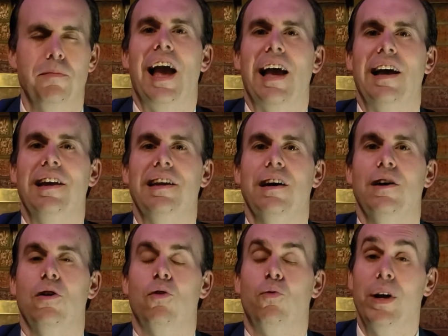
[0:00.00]
And
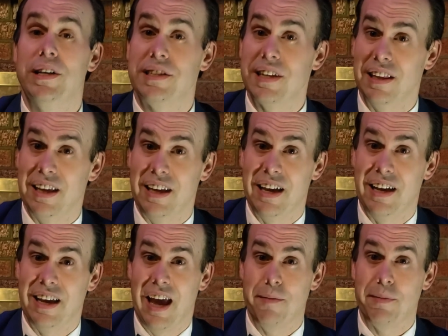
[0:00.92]
recently a
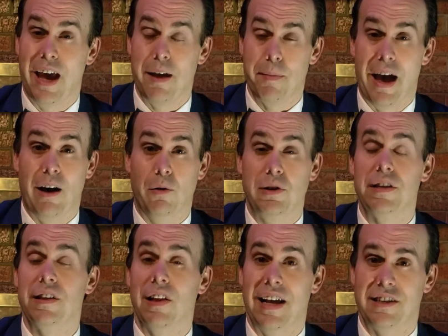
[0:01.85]
game came out in
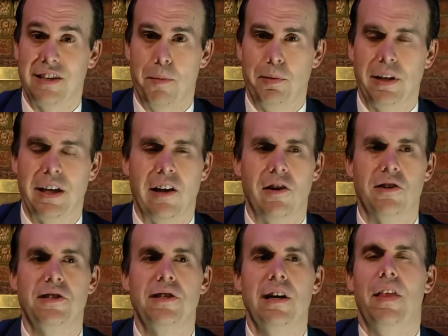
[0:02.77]
the last couple of
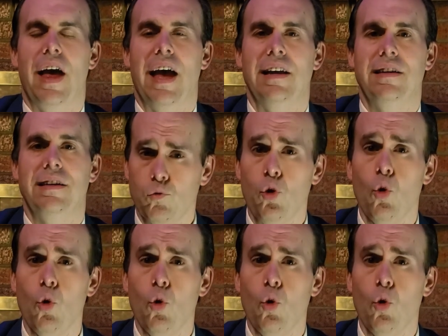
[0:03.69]
years that